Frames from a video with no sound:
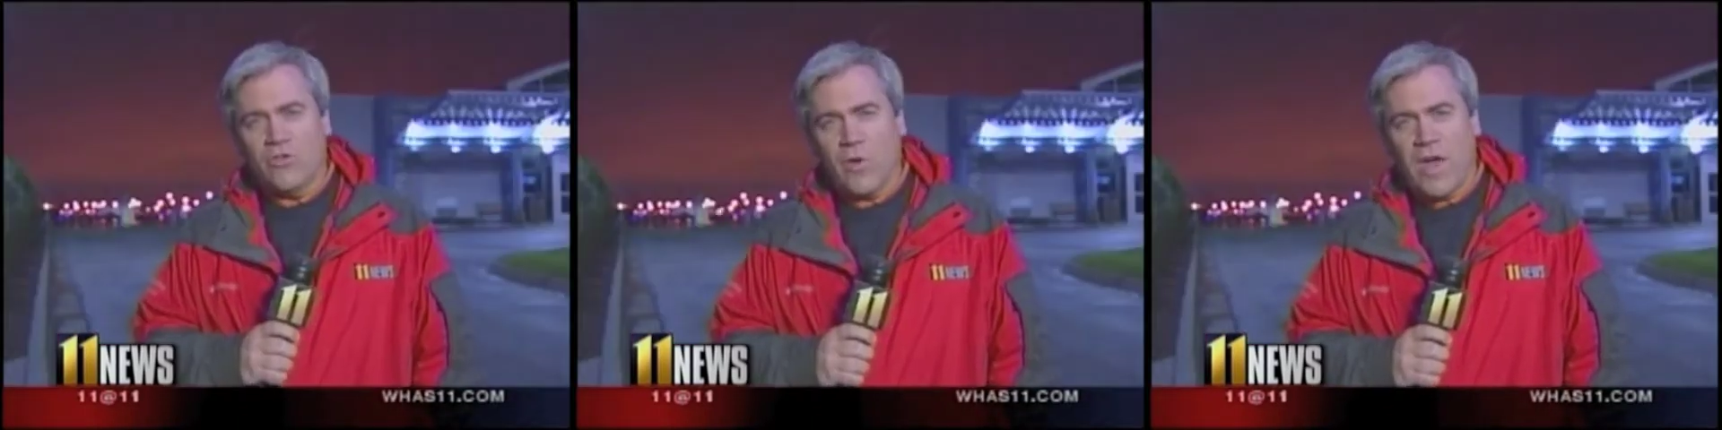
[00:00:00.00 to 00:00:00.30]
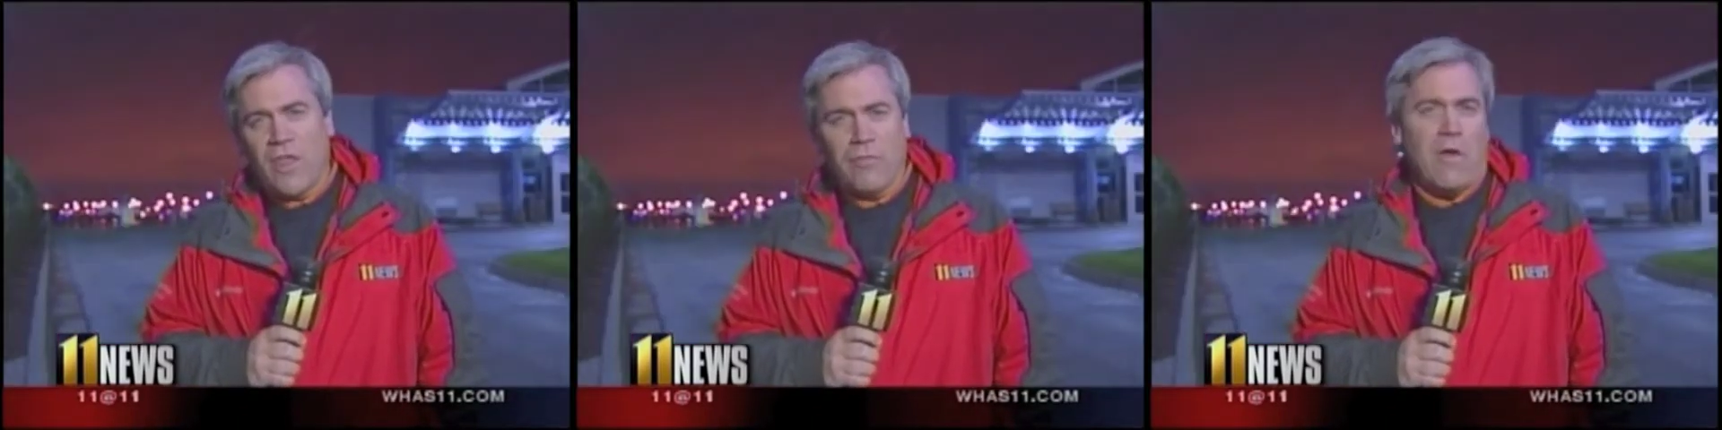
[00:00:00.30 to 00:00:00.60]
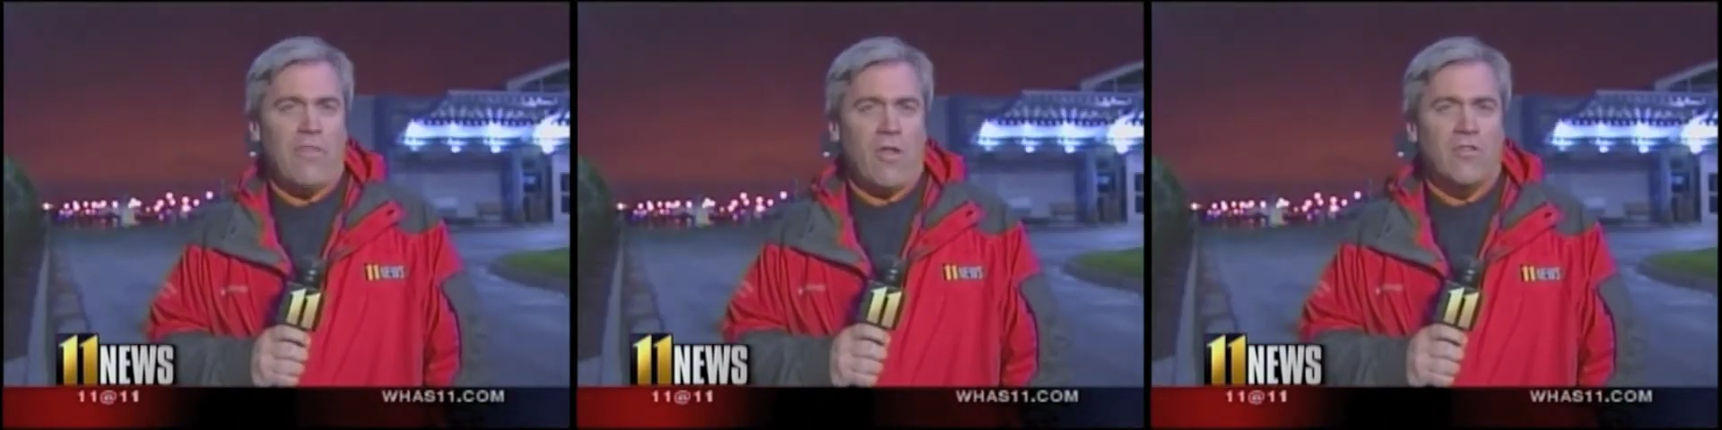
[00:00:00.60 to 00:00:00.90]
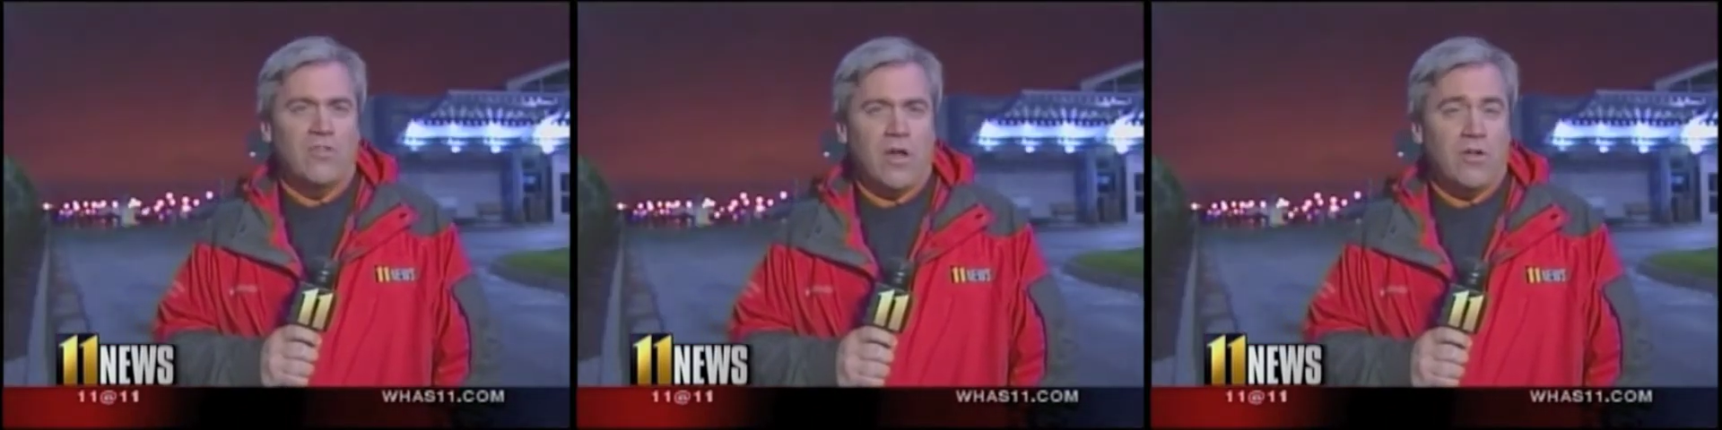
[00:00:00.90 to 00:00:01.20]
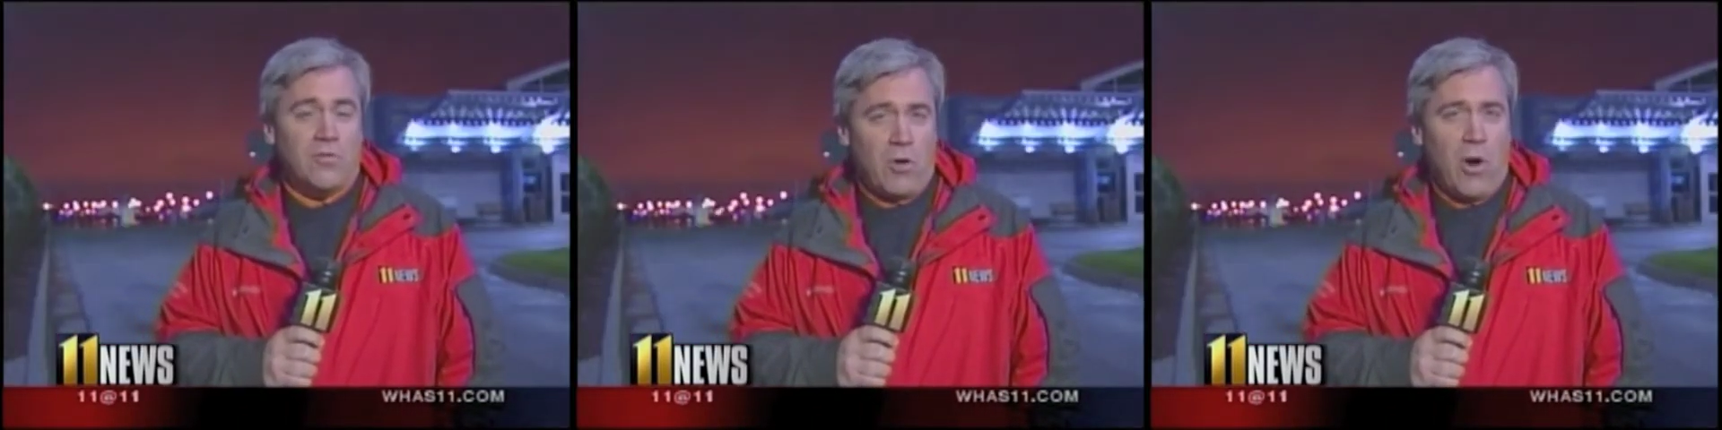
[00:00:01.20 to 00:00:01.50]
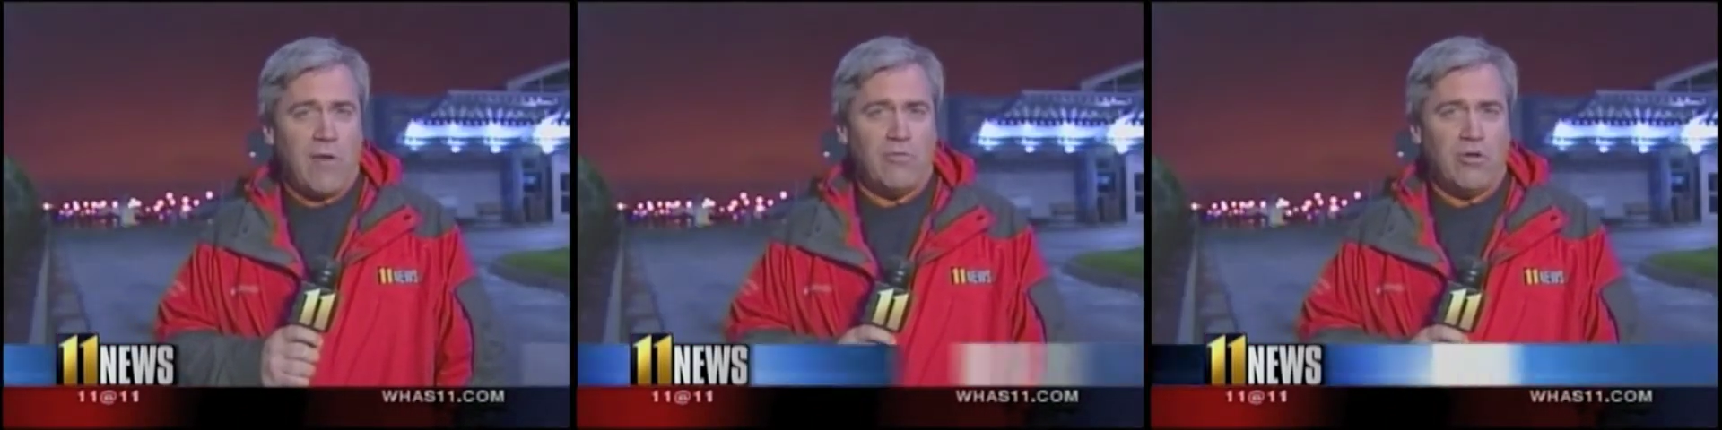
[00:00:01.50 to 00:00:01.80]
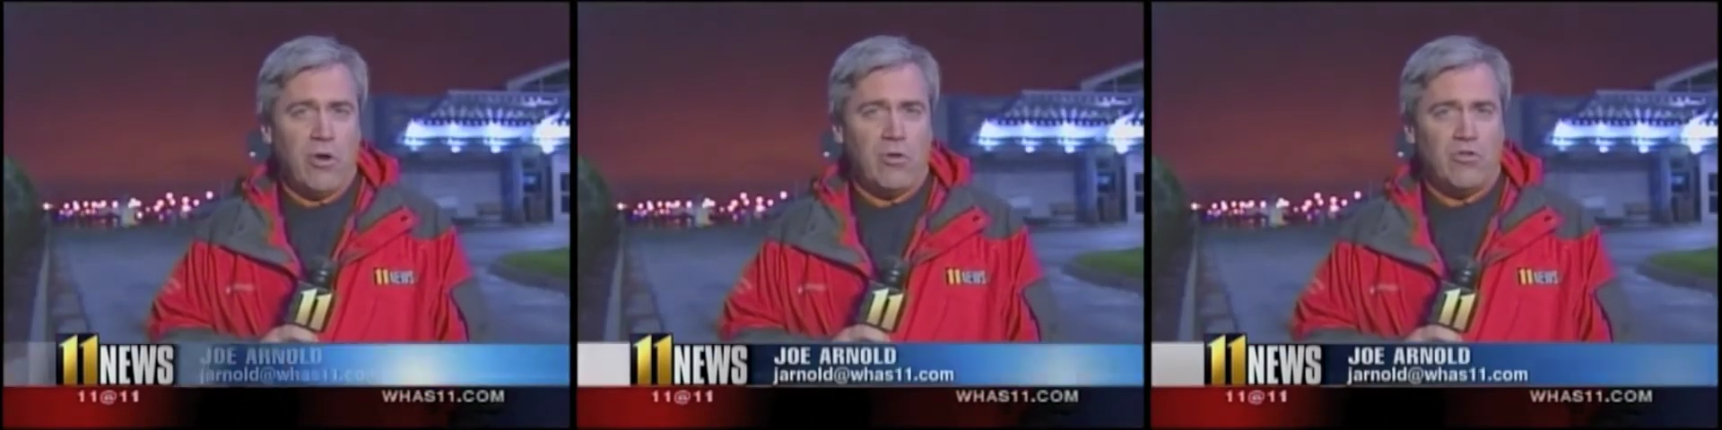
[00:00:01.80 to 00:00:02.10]
So again, at 3.30 uh, tomorrow
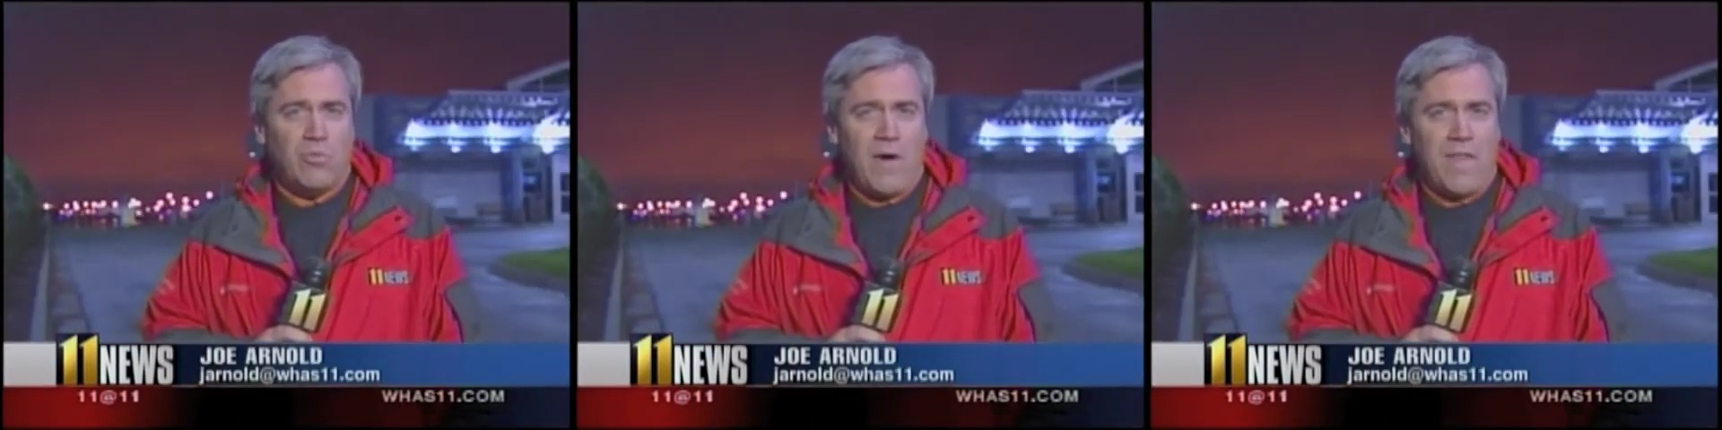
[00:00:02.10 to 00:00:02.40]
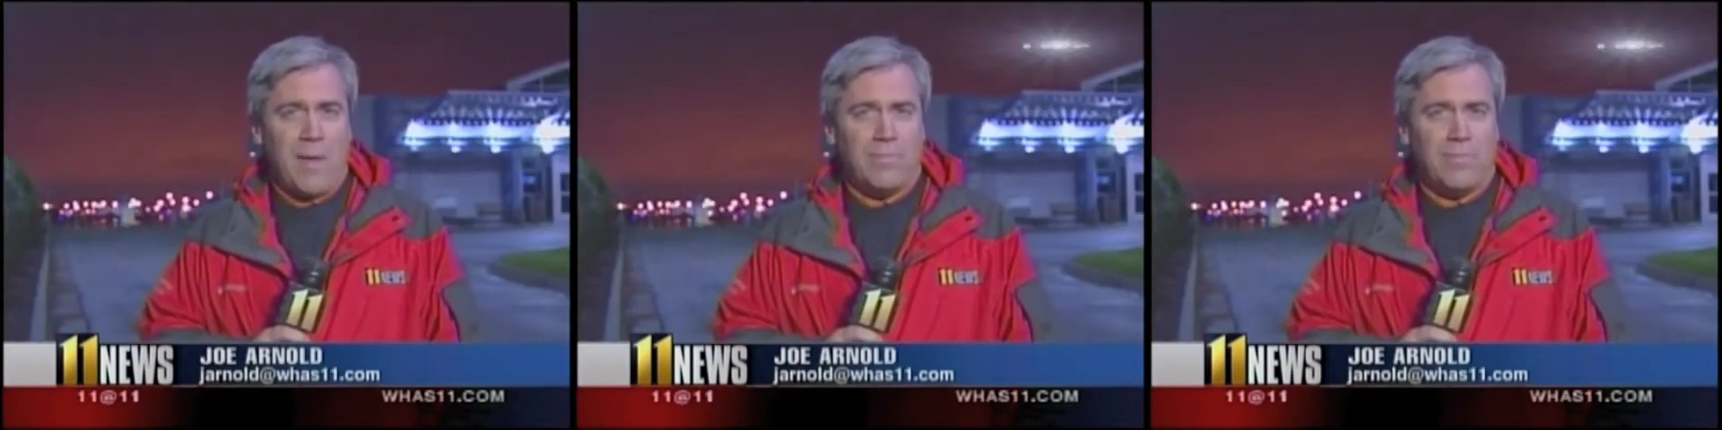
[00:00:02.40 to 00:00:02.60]
afternoon is when